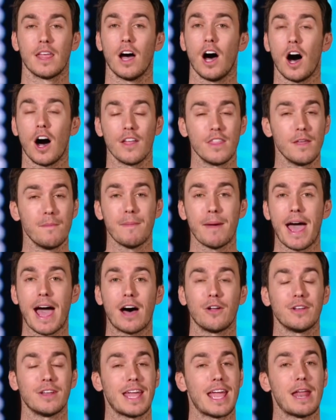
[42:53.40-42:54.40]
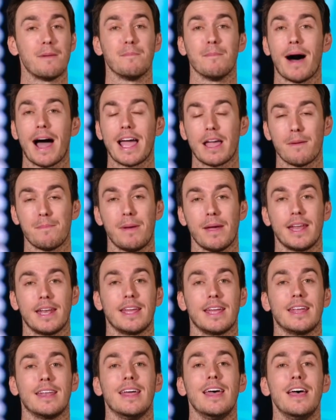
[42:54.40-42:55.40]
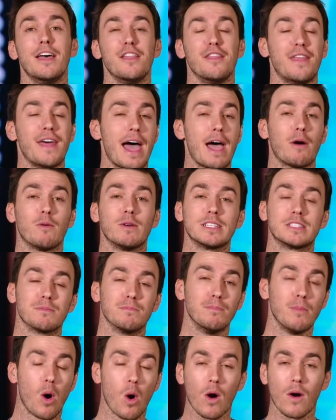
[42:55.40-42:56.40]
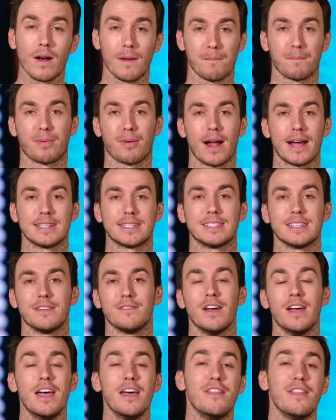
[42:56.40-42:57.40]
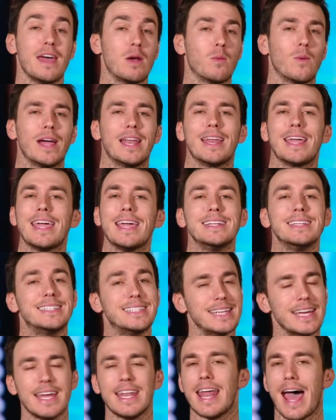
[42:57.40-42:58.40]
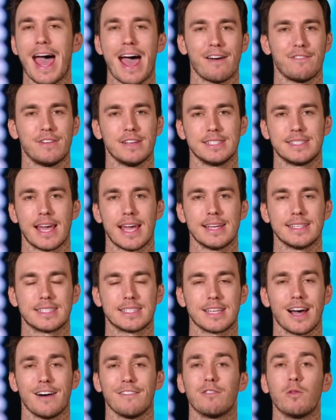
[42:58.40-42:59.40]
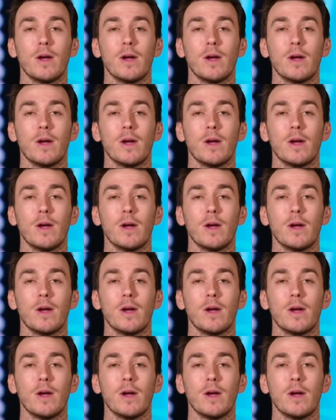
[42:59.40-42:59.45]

On the mound, in my opinion, that was more impressive than when he did have his A stuff.